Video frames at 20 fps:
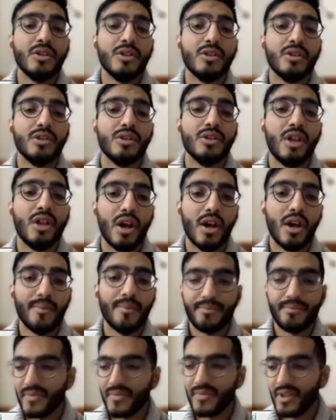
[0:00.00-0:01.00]

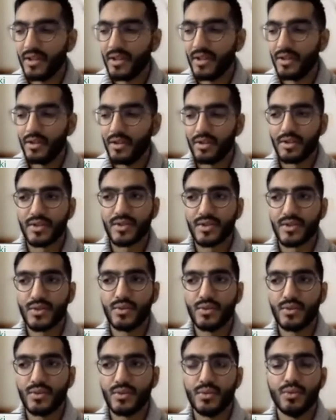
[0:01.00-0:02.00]
Indallah,
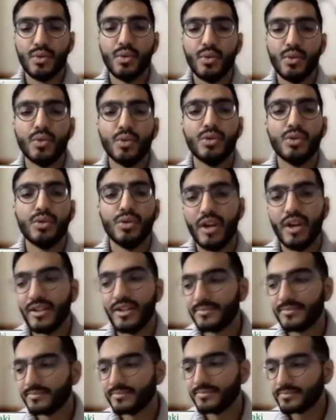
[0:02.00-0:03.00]

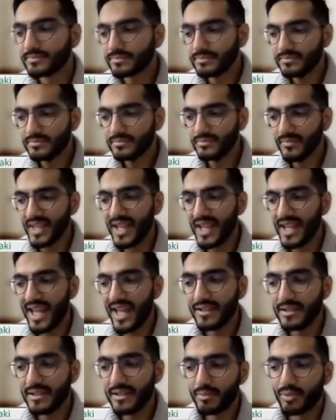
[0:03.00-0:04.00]
rasulullah,
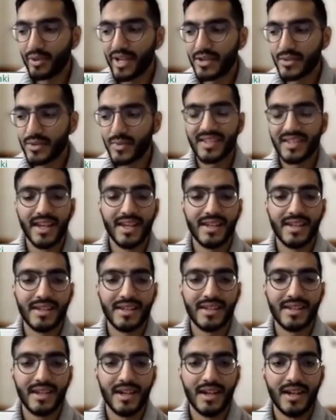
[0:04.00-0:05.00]
and pronounced with
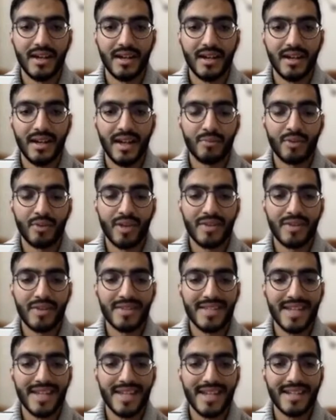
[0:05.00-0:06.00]
a
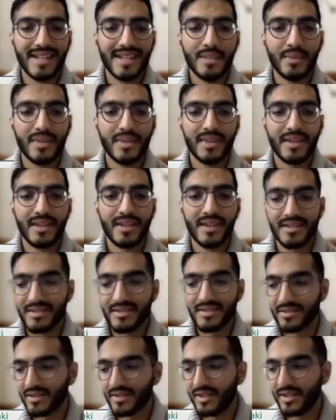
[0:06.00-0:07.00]
pronounced lightly
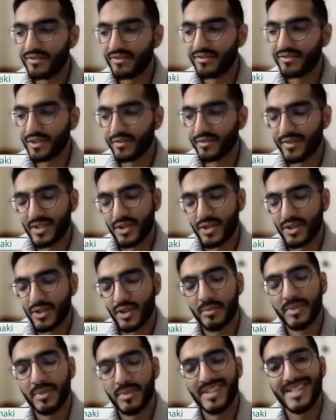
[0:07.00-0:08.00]
with a kasra in front of
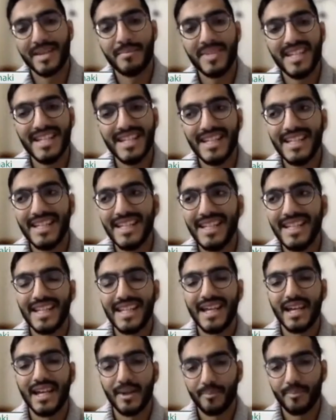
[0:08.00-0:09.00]
it. So it'd be
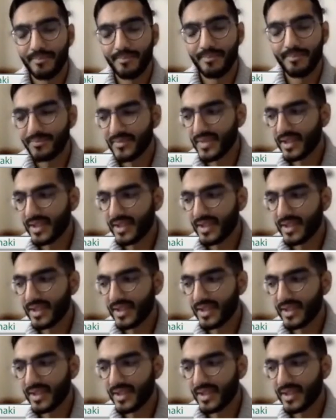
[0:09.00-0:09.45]
sabilillah.